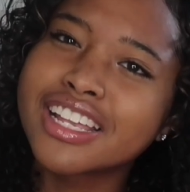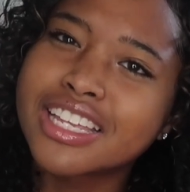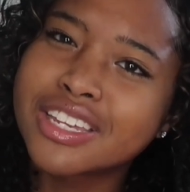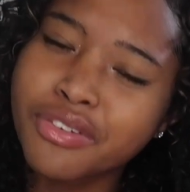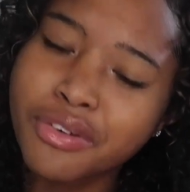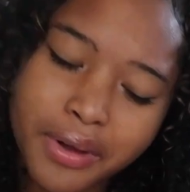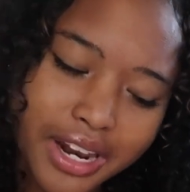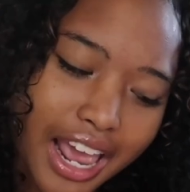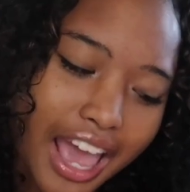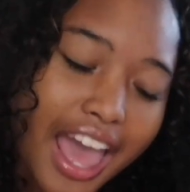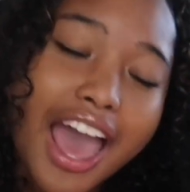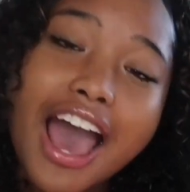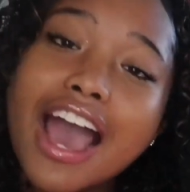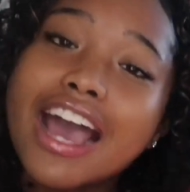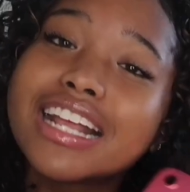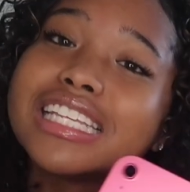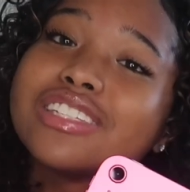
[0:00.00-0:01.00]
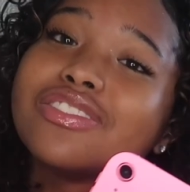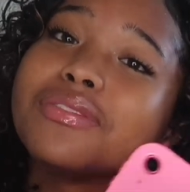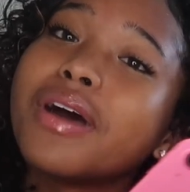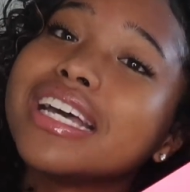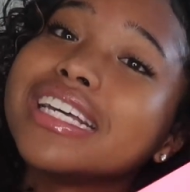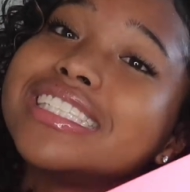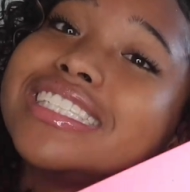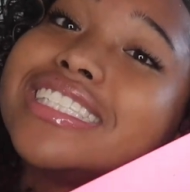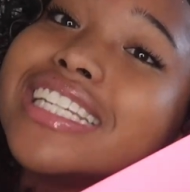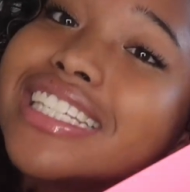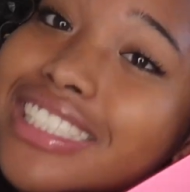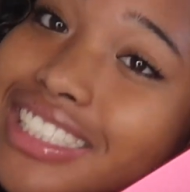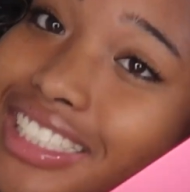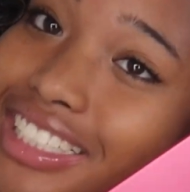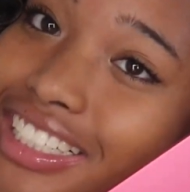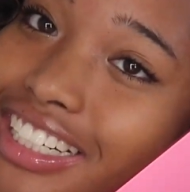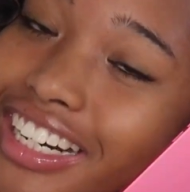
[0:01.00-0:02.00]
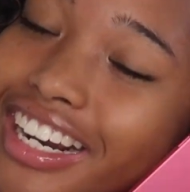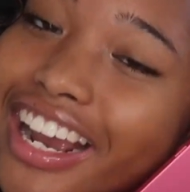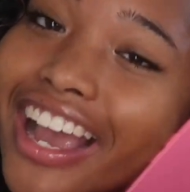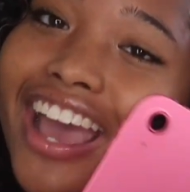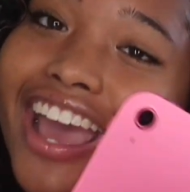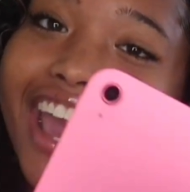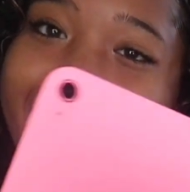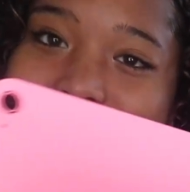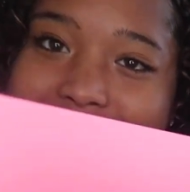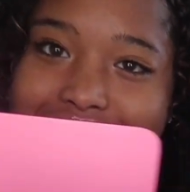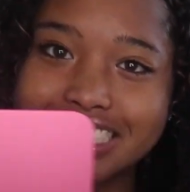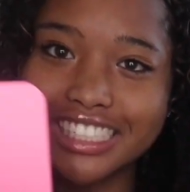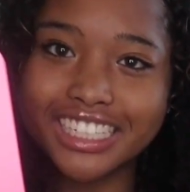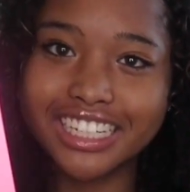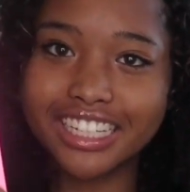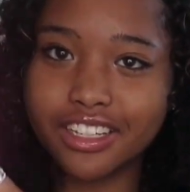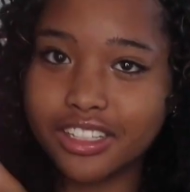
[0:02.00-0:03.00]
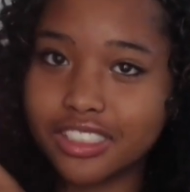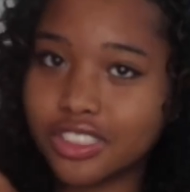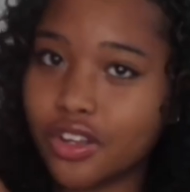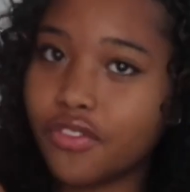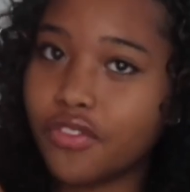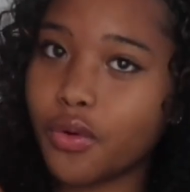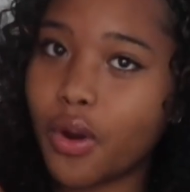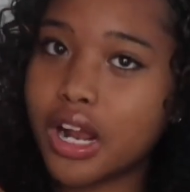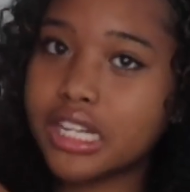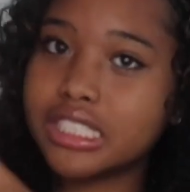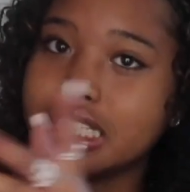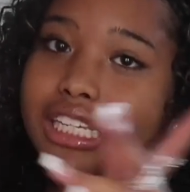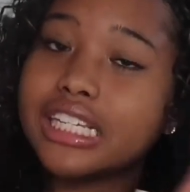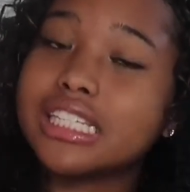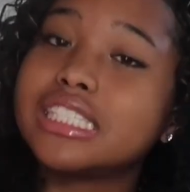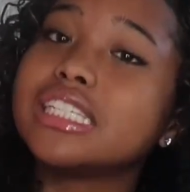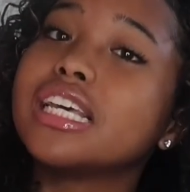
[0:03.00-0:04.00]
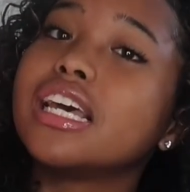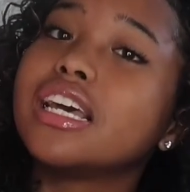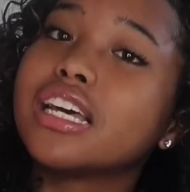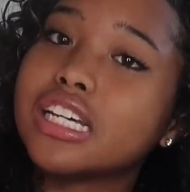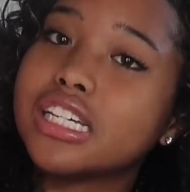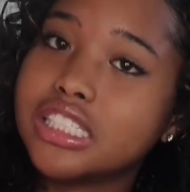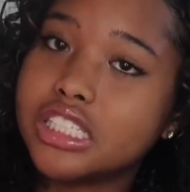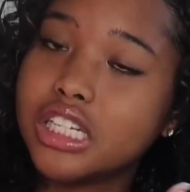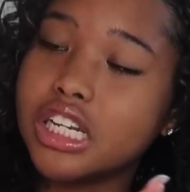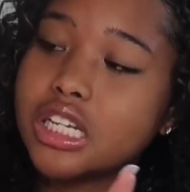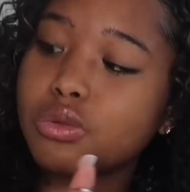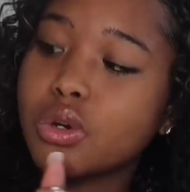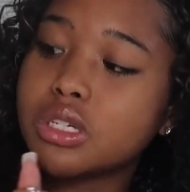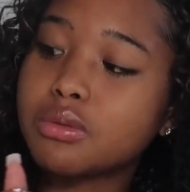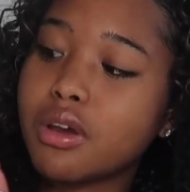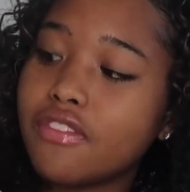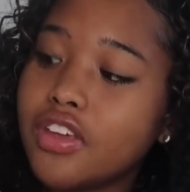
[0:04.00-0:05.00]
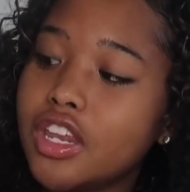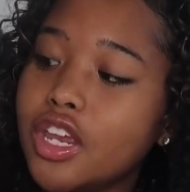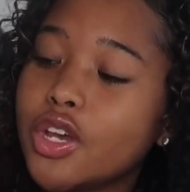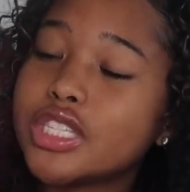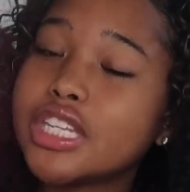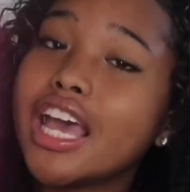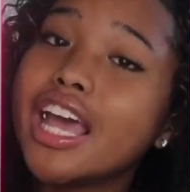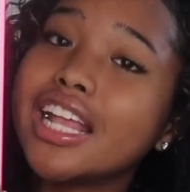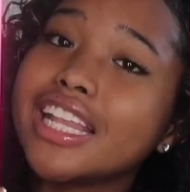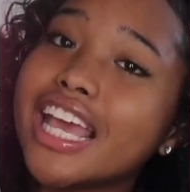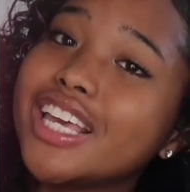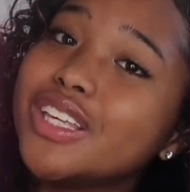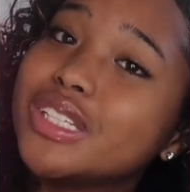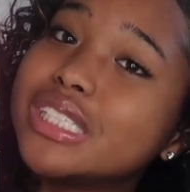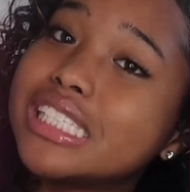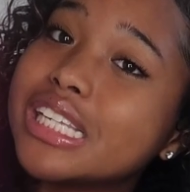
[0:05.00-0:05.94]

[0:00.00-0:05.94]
get this from my dad. I got this from my sister, Asia. So if you're watching this, because she does watch my videos, thank you